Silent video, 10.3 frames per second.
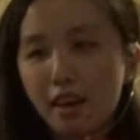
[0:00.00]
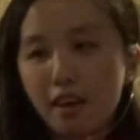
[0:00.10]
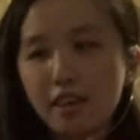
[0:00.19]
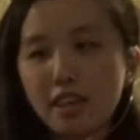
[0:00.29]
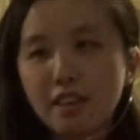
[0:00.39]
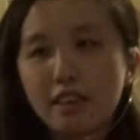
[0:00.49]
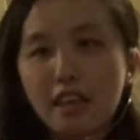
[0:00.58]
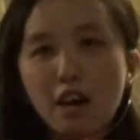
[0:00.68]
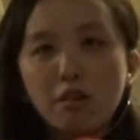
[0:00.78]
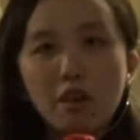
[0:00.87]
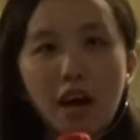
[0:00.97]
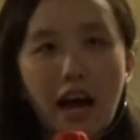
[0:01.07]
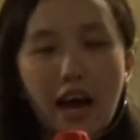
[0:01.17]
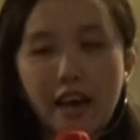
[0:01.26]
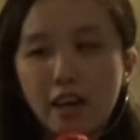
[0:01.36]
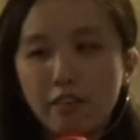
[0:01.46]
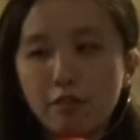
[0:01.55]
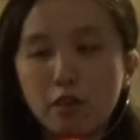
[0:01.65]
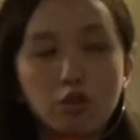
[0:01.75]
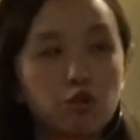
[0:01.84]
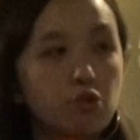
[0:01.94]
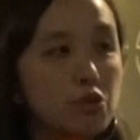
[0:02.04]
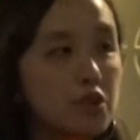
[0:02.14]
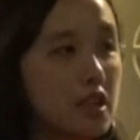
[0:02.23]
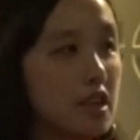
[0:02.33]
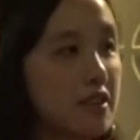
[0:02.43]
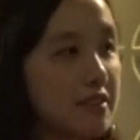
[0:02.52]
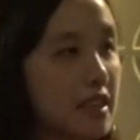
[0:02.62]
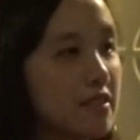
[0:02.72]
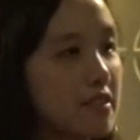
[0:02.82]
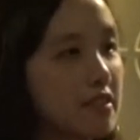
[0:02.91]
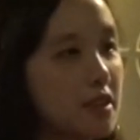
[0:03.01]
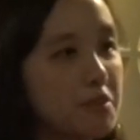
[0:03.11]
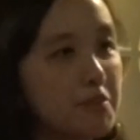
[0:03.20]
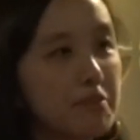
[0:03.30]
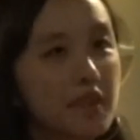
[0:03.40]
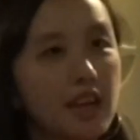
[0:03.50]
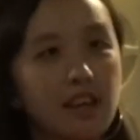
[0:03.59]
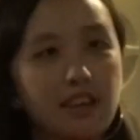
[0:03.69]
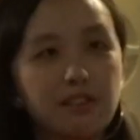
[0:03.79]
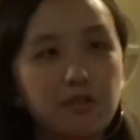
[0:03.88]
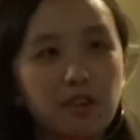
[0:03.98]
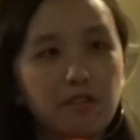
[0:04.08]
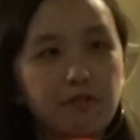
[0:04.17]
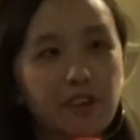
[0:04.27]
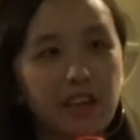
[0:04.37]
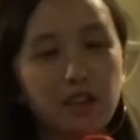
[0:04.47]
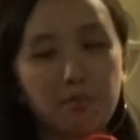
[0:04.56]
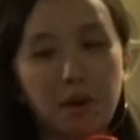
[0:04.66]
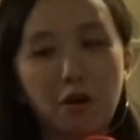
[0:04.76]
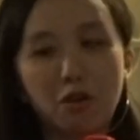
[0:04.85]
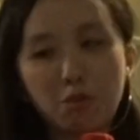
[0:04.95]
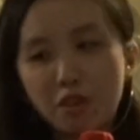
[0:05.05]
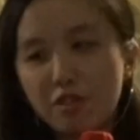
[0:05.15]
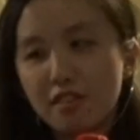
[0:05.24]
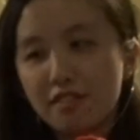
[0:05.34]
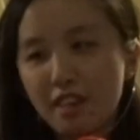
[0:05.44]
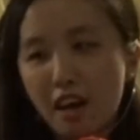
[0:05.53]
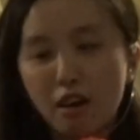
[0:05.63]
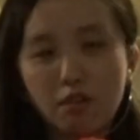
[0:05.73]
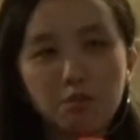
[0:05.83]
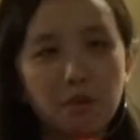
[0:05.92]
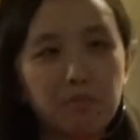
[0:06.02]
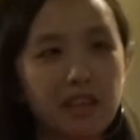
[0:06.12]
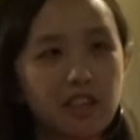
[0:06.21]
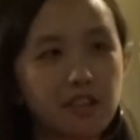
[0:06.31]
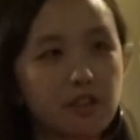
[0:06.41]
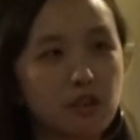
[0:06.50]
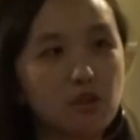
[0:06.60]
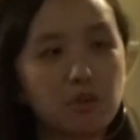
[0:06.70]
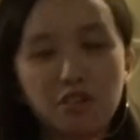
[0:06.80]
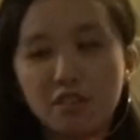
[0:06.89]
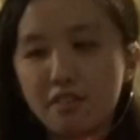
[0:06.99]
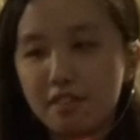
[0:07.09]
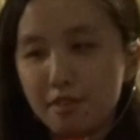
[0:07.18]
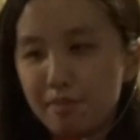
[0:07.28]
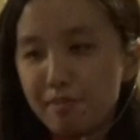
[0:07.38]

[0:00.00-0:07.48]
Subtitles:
Okay, now I have gone through the design system. Let's not forget about widgets, how we manage the widgets.